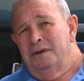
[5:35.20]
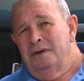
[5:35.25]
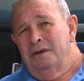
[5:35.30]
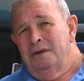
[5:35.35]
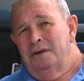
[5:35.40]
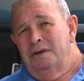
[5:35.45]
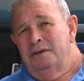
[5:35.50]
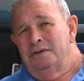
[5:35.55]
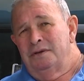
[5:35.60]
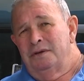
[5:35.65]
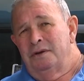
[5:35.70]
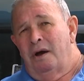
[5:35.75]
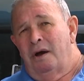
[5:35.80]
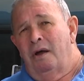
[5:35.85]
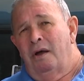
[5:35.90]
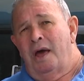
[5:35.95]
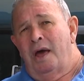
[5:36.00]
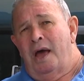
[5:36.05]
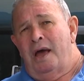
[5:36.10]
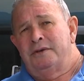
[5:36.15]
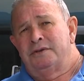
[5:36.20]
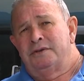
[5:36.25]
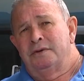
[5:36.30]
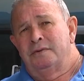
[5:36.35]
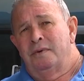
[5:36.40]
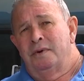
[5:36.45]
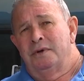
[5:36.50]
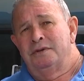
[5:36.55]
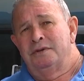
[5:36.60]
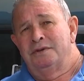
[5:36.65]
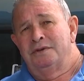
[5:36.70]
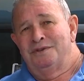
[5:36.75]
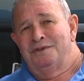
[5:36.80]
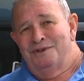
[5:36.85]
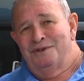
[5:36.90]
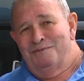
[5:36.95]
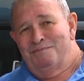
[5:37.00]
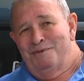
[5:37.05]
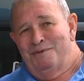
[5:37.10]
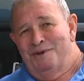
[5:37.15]
And he said, I'll ask the questions,
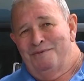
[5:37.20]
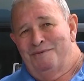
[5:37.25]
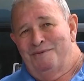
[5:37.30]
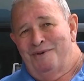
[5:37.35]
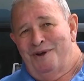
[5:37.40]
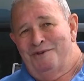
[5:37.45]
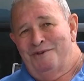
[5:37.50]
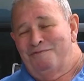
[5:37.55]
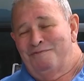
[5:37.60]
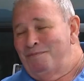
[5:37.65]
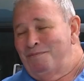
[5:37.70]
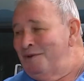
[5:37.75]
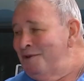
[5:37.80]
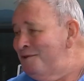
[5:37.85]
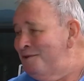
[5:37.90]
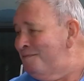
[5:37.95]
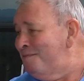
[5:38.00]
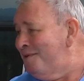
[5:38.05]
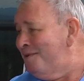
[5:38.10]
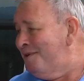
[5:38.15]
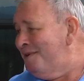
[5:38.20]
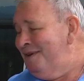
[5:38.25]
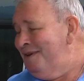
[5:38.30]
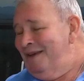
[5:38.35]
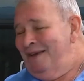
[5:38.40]
this big rough policeman.